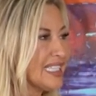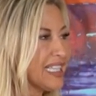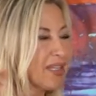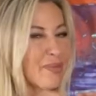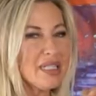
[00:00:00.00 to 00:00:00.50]

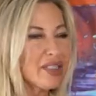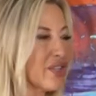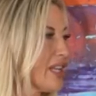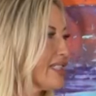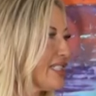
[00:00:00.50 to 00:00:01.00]
like a big mm -hmm.
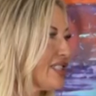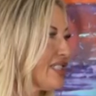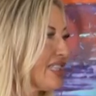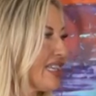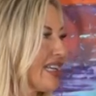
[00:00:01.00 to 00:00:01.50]
sausage
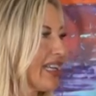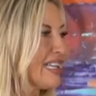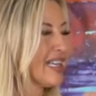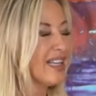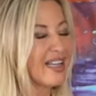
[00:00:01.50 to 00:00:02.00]
mm-hmm.
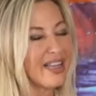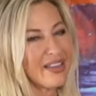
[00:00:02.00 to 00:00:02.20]
thing. Mm -hmm.